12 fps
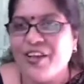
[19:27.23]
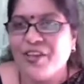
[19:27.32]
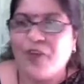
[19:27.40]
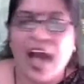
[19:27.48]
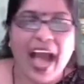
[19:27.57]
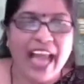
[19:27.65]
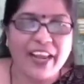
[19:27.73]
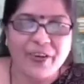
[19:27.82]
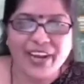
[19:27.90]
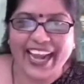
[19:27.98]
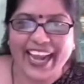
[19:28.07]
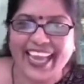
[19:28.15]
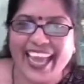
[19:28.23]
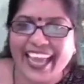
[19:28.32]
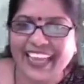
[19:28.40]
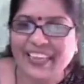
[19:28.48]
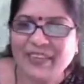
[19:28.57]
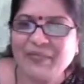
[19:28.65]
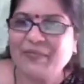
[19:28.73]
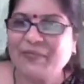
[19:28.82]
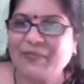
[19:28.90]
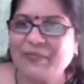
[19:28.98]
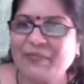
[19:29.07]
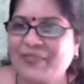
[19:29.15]
So are you
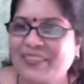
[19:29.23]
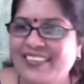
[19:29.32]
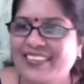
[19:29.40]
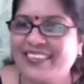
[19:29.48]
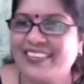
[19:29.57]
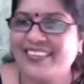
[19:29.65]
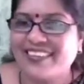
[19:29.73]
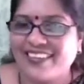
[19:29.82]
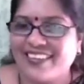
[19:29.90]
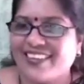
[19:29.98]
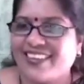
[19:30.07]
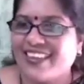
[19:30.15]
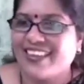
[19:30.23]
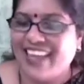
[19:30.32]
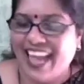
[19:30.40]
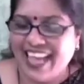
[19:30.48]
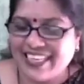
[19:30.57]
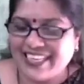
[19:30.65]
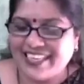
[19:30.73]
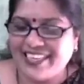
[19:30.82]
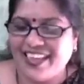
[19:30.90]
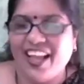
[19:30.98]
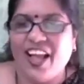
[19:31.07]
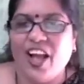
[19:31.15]
ready? Yes. Yes. Yes.
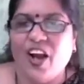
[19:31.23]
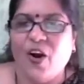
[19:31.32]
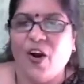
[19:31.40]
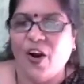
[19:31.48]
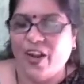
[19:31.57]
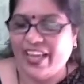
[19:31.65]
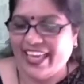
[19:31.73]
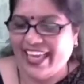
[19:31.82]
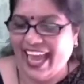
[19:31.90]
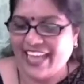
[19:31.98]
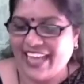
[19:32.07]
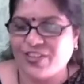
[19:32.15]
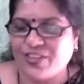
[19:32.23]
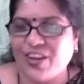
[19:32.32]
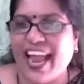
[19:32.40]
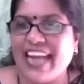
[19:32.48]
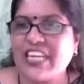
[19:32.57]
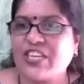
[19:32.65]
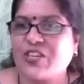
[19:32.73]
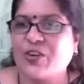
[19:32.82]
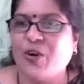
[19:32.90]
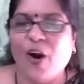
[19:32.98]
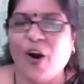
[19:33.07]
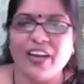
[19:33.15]
yes. yes. Okay. Yes. So let's
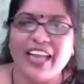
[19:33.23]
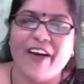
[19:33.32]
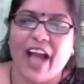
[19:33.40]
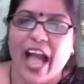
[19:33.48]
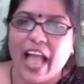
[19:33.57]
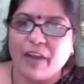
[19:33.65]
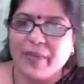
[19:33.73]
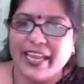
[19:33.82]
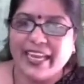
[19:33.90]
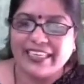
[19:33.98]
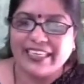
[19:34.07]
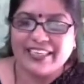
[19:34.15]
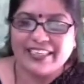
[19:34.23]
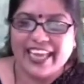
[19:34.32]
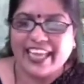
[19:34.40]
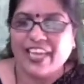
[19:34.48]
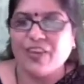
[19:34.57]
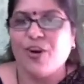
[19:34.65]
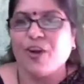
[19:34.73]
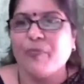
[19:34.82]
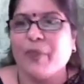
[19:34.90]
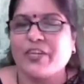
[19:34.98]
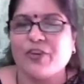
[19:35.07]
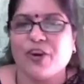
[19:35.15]
go now. I'll be taking you on
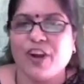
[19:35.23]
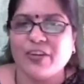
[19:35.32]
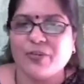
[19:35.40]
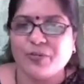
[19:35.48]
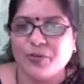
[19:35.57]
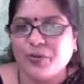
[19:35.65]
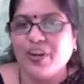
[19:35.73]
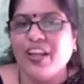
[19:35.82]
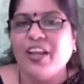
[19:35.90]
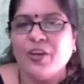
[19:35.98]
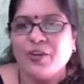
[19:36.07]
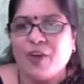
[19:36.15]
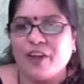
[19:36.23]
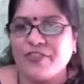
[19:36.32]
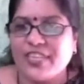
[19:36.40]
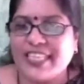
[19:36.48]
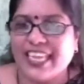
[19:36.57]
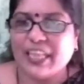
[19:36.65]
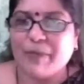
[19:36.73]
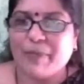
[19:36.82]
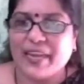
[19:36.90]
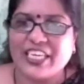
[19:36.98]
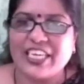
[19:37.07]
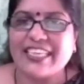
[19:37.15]
pictorial tour you have to see the
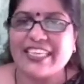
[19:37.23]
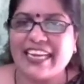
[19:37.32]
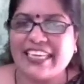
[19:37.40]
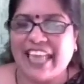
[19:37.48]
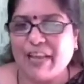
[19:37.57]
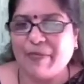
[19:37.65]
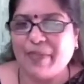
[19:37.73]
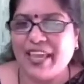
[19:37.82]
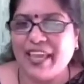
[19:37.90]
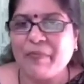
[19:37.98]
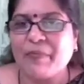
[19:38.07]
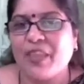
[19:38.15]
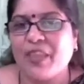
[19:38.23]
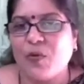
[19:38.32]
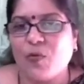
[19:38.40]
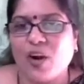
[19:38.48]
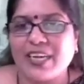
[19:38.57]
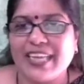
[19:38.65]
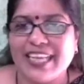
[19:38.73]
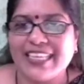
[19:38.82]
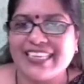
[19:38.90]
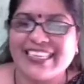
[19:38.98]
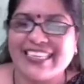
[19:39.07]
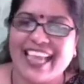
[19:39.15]
pictures and tell me what does
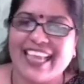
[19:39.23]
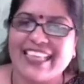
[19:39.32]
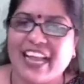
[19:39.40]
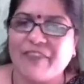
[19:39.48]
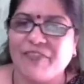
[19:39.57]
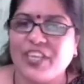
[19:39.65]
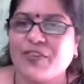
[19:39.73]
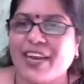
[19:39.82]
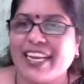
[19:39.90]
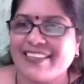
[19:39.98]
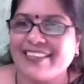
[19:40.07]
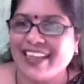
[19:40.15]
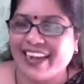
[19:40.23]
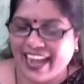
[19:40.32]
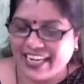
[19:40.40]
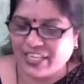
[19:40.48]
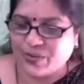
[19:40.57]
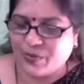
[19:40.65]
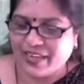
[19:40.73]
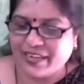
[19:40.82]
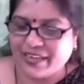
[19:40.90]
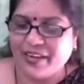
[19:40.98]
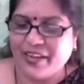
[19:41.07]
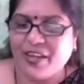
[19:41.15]
it says and which one is the right one
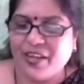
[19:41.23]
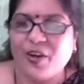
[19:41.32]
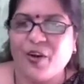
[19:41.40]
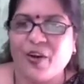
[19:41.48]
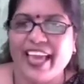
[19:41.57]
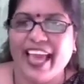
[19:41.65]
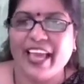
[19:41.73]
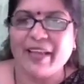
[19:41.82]
okay